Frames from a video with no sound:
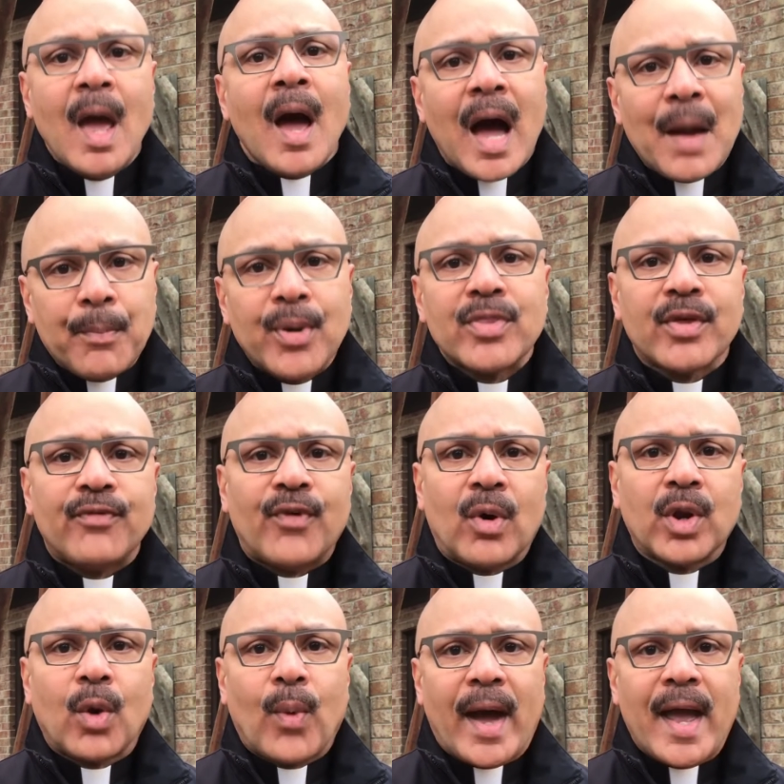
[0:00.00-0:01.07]
I put the
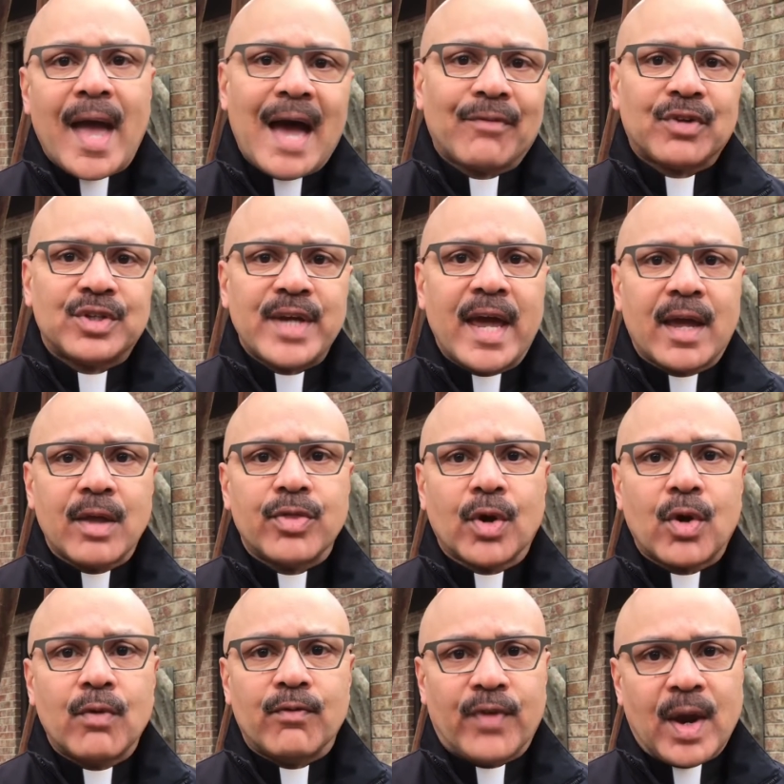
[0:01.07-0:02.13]
phone away after taking the
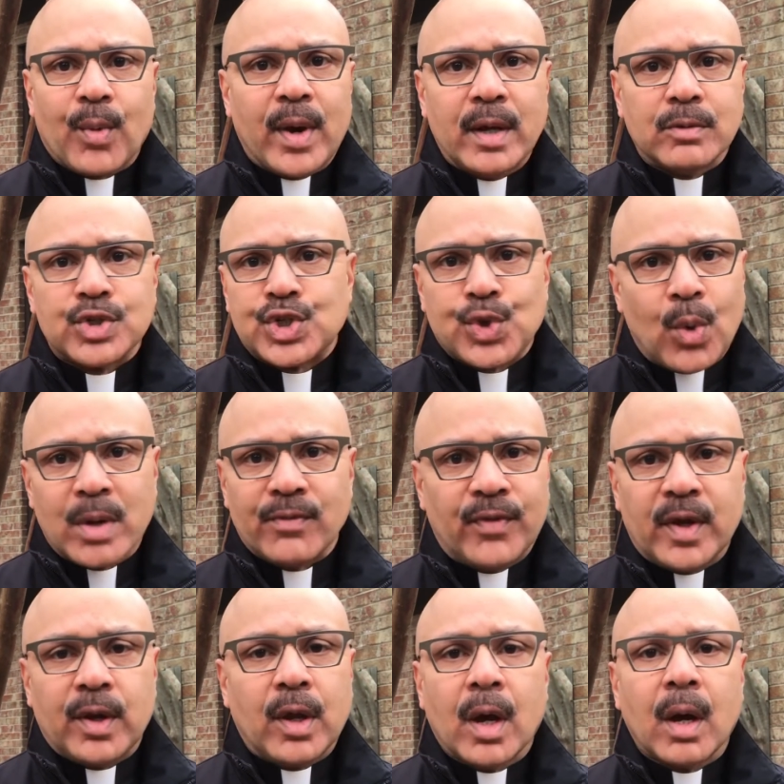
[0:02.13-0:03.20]
very short
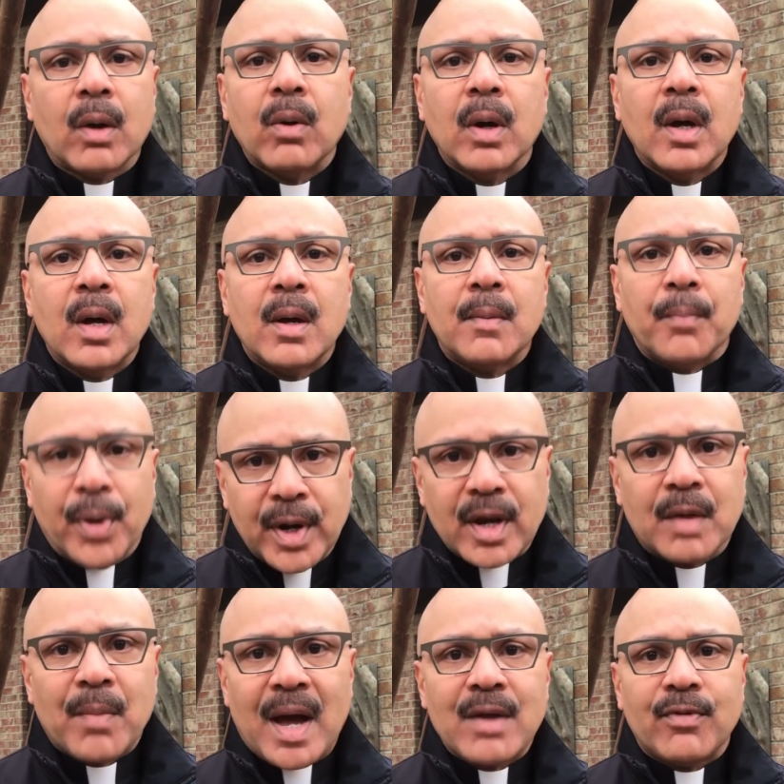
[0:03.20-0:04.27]
video, put it
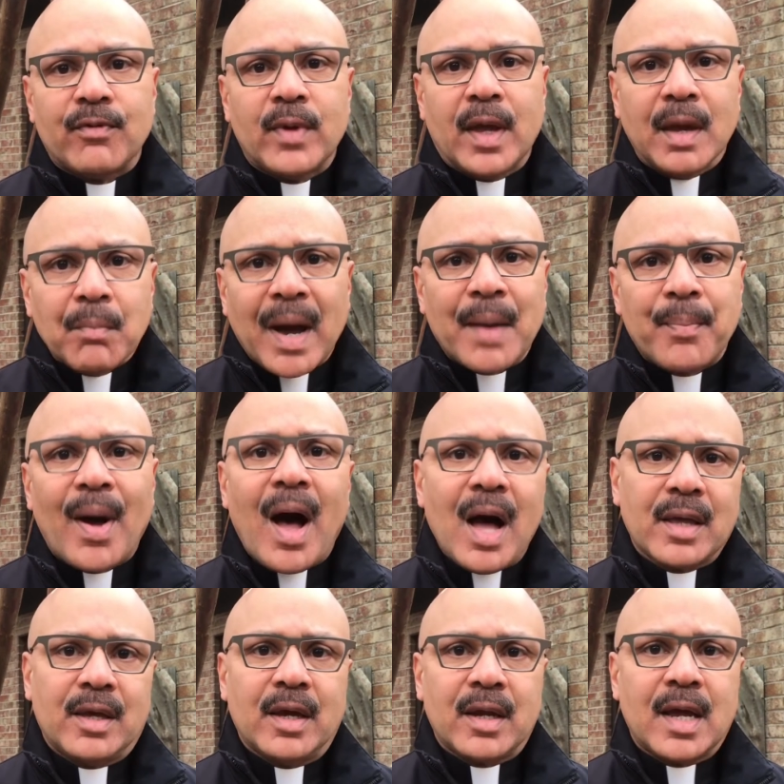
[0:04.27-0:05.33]
in my
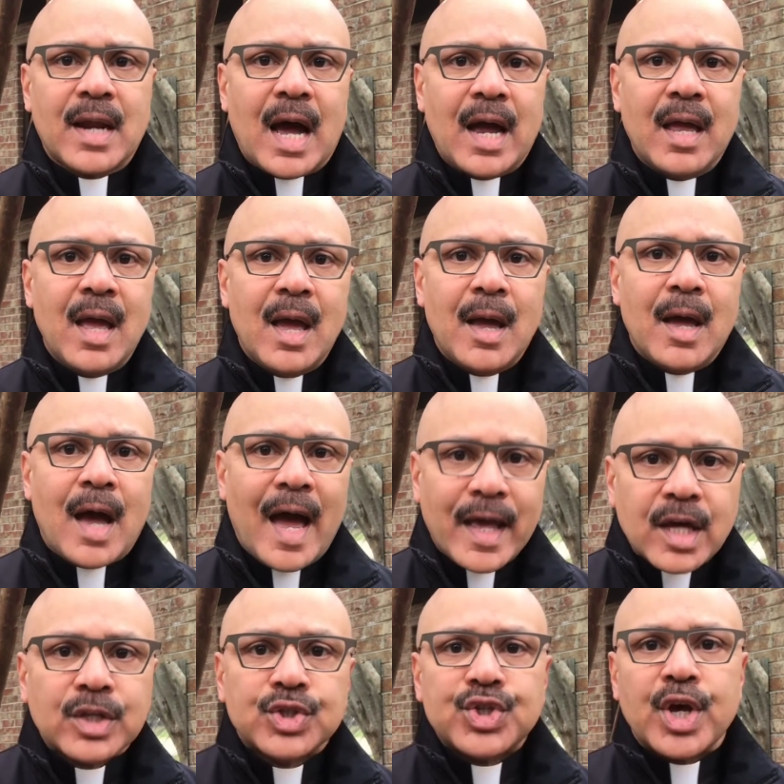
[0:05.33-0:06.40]
pocket, and I
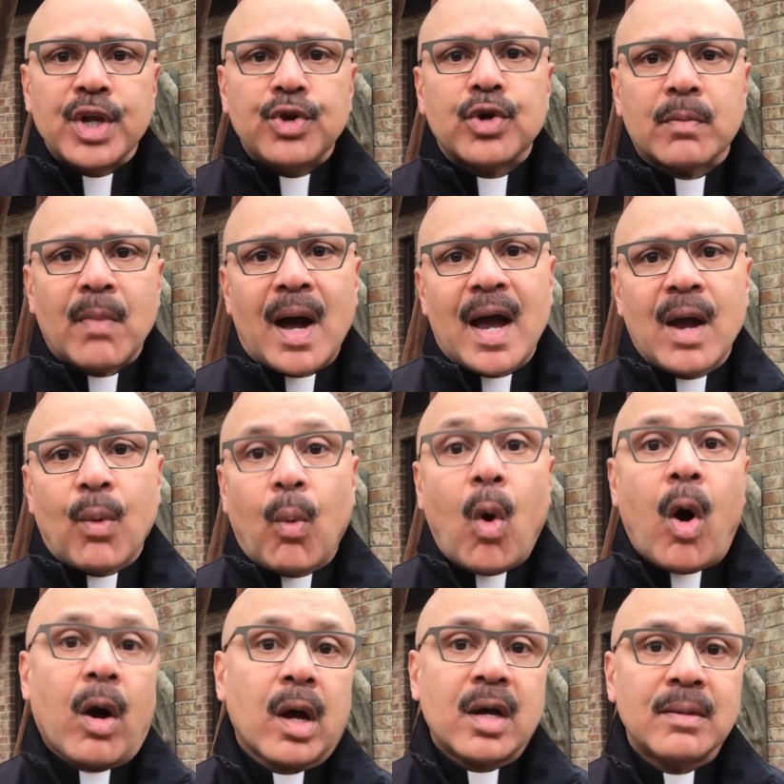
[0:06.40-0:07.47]
continued my
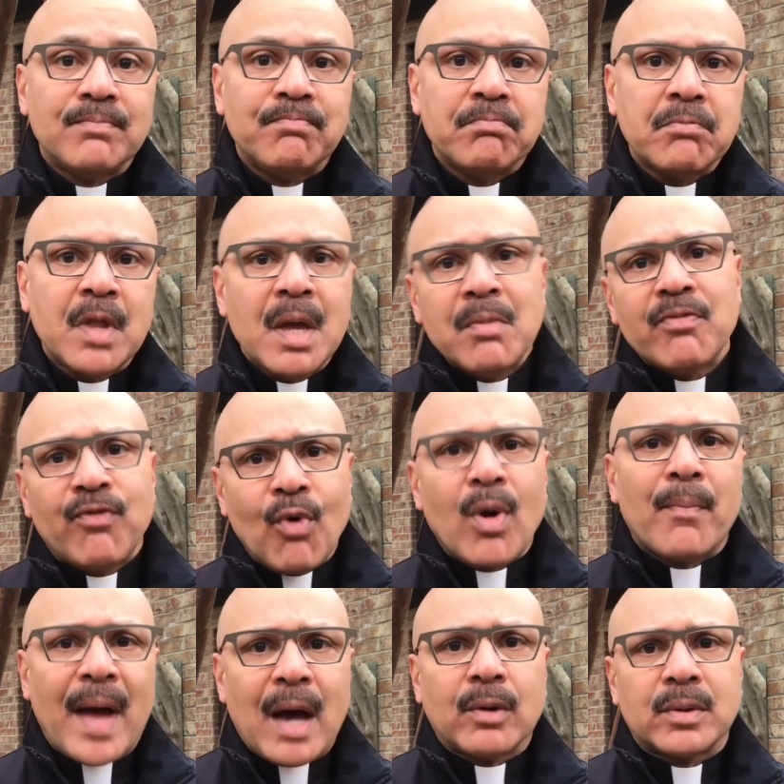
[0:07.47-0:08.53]
walk for
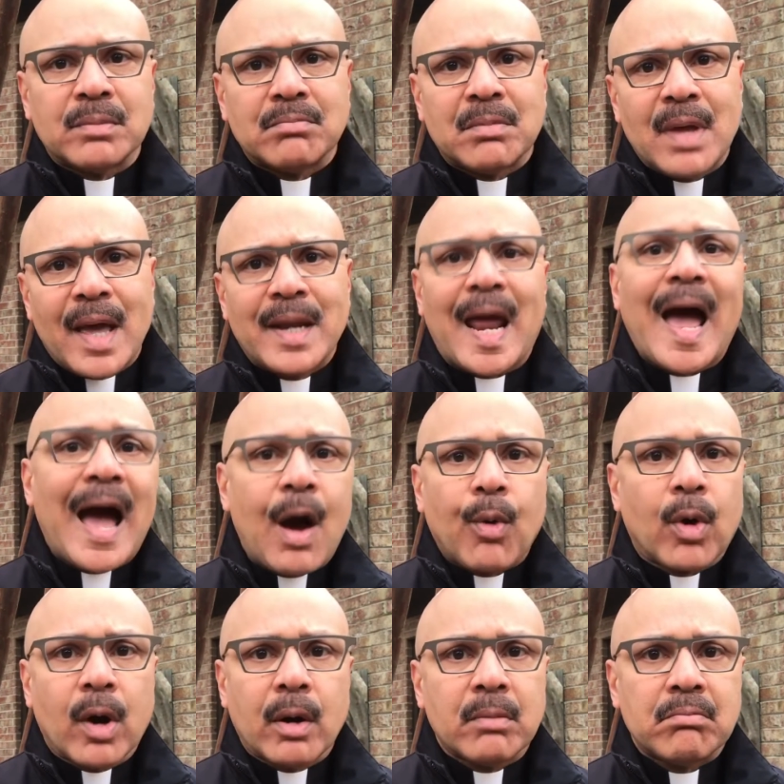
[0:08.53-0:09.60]
about an
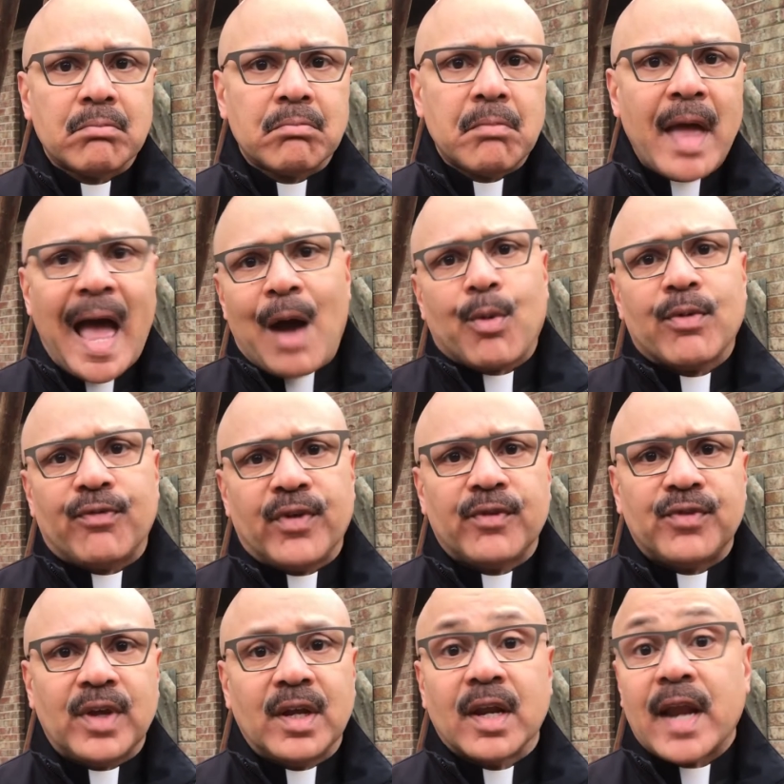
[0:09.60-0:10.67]
hour, hour
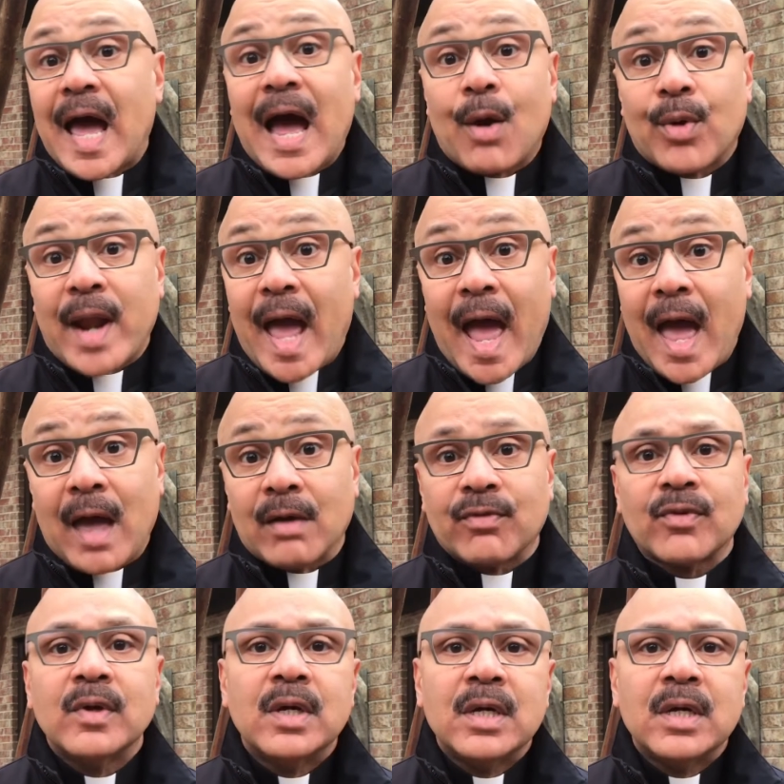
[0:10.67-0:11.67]
15, an hour and a half.